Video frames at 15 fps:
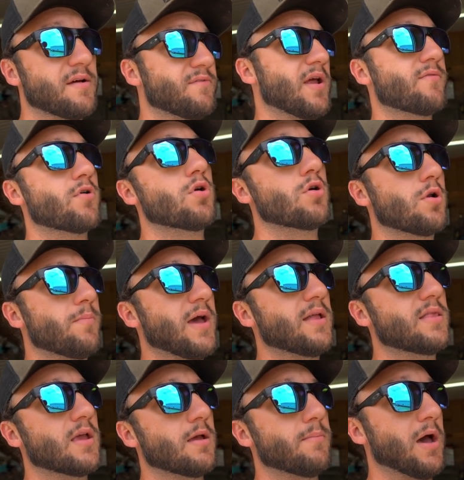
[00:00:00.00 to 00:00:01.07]
I've never heard a bad
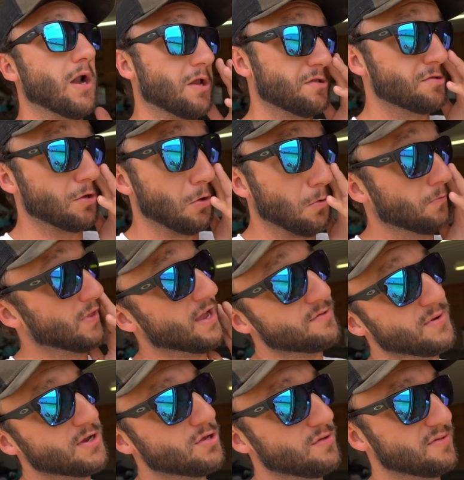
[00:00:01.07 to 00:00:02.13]
thing about it. So that's
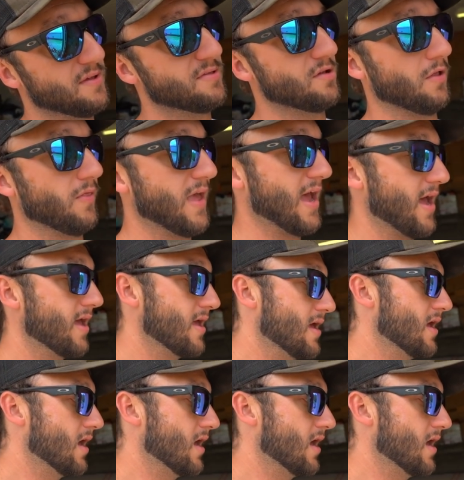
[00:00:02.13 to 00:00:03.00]
my 2 cents on that.